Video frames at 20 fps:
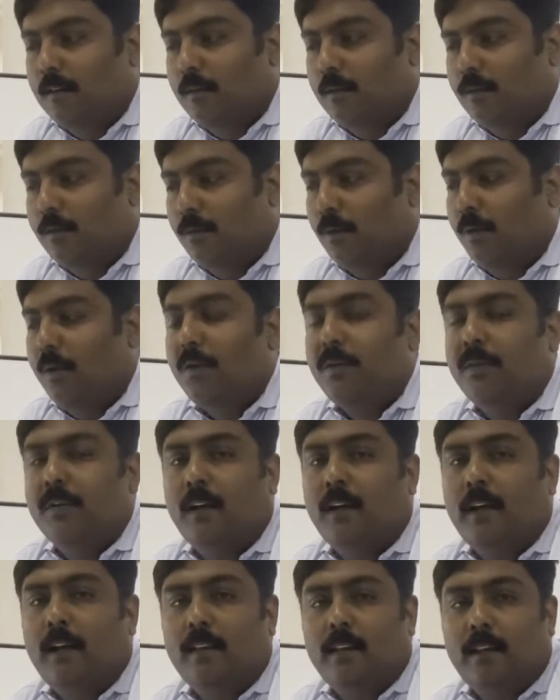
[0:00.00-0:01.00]

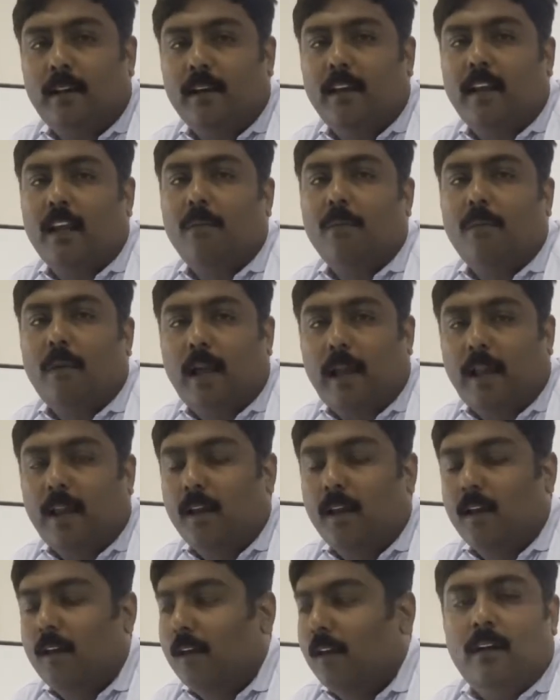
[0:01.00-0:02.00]
solution, and then came AI.
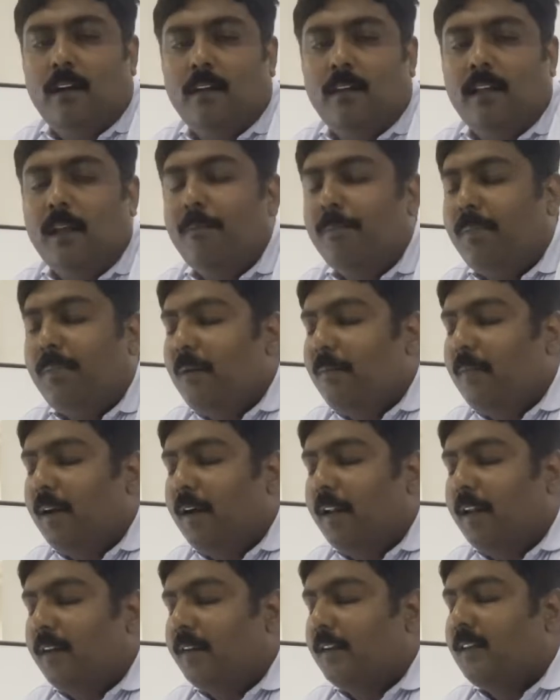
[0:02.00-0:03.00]
The
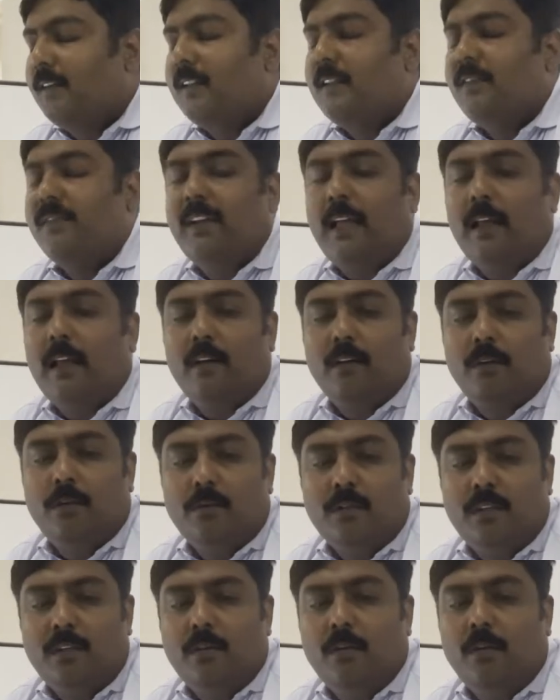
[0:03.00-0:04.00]
implementation, since we are
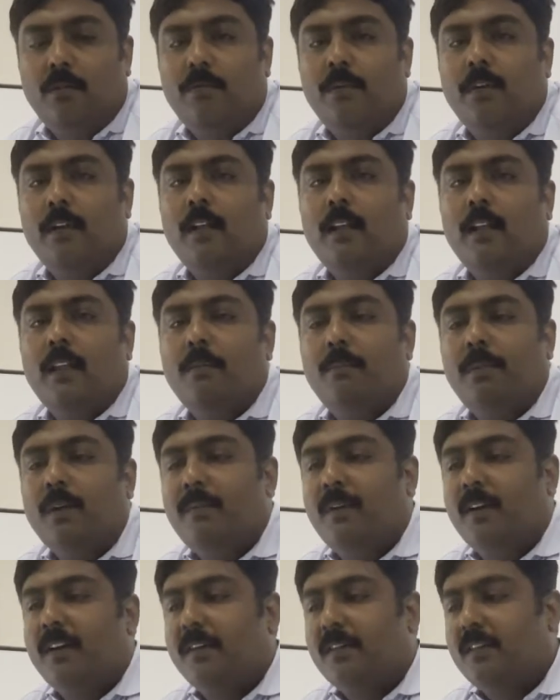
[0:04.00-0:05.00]
using GoFrugal, the
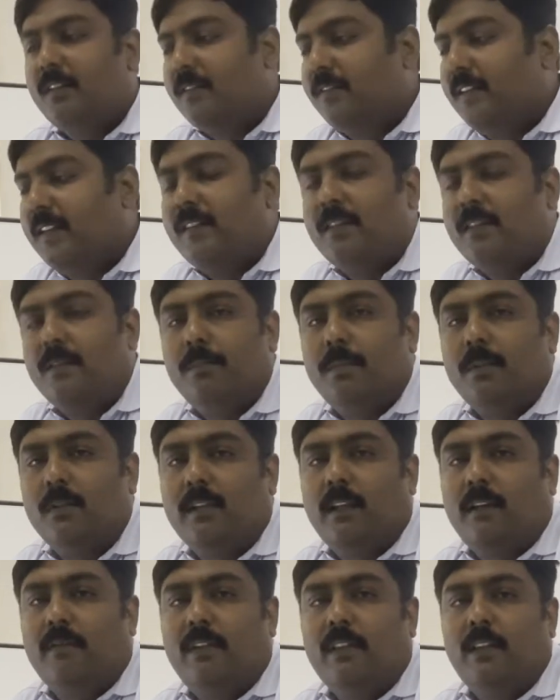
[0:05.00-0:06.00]
implementation is very simple.
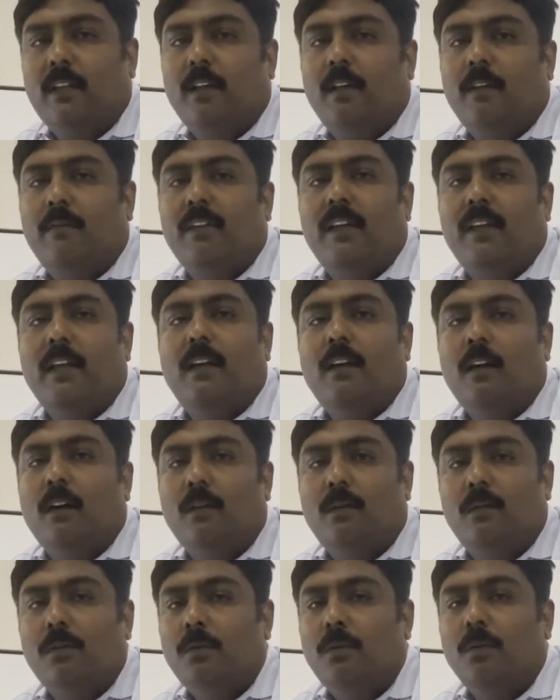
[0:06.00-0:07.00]
Within a week or
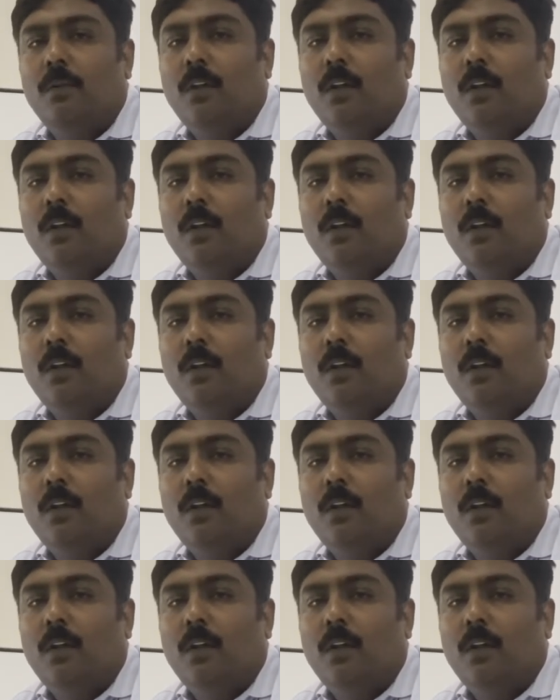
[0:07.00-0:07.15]
two,